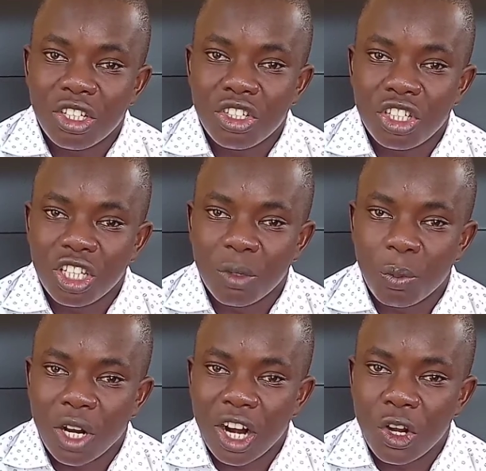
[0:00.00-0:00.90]
she
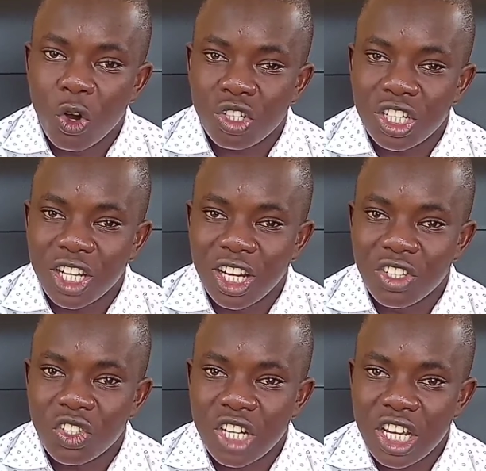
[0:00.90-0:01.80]
paradoxically
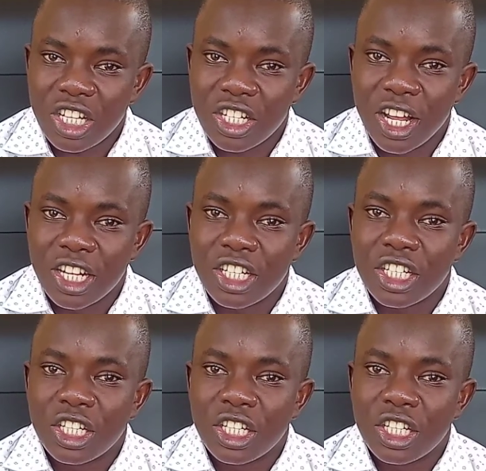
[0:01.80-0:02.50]
states that